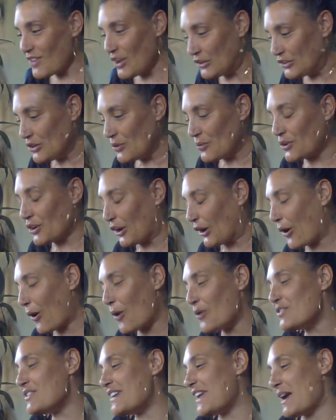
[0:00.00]
doing her
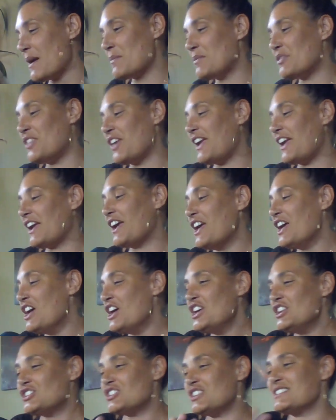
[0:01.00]
own damn thing.
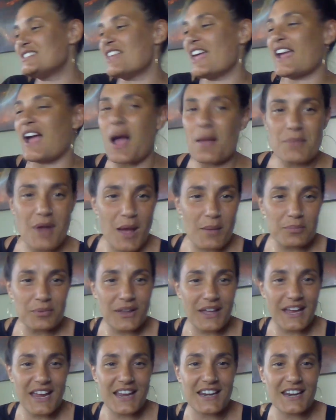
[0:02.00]
She's like, I'm not
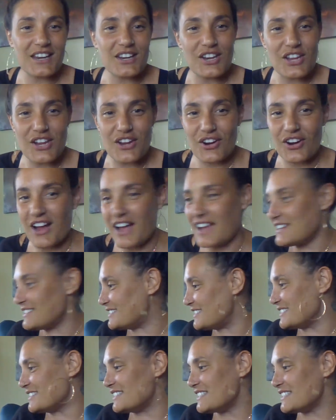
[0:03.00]
playing into your guys'